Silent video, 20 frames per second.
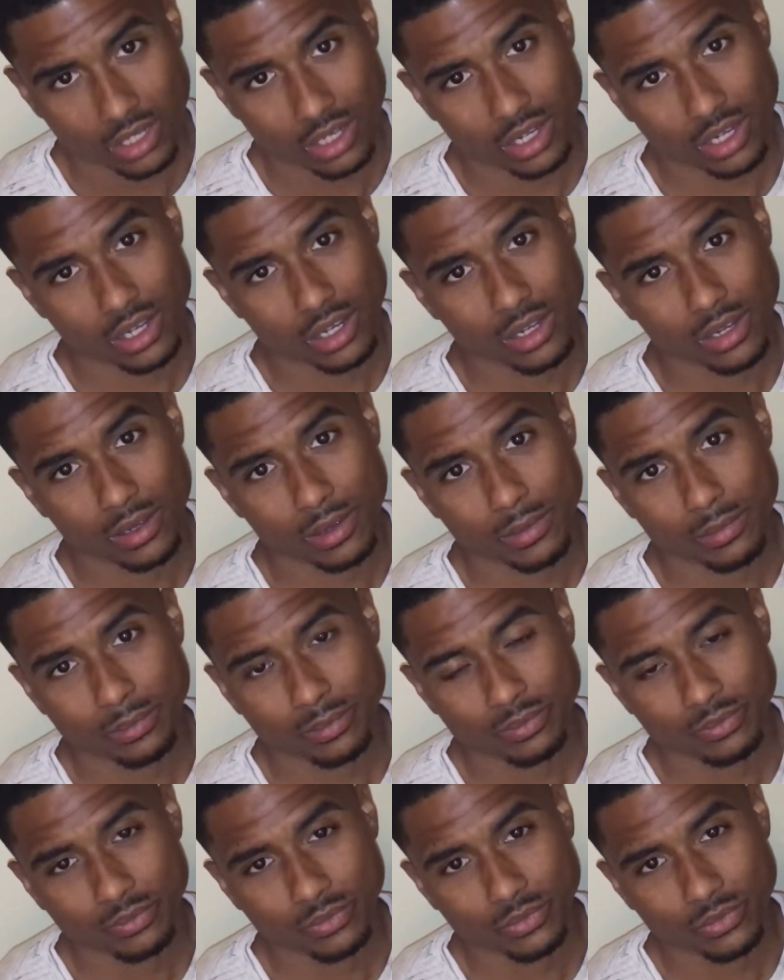
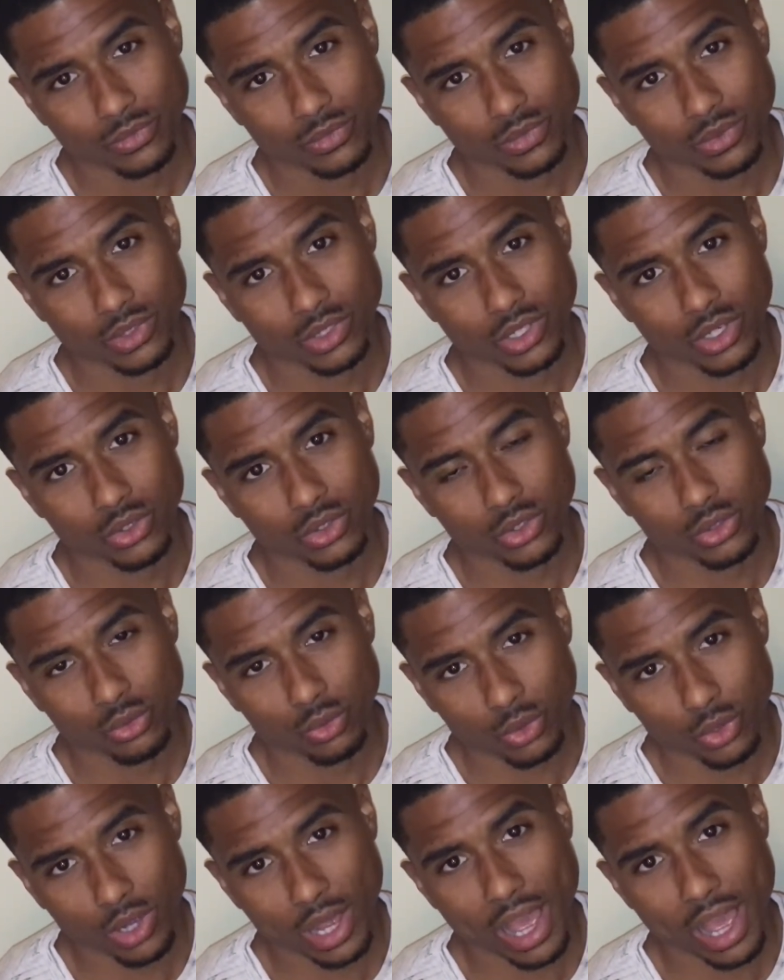um, you will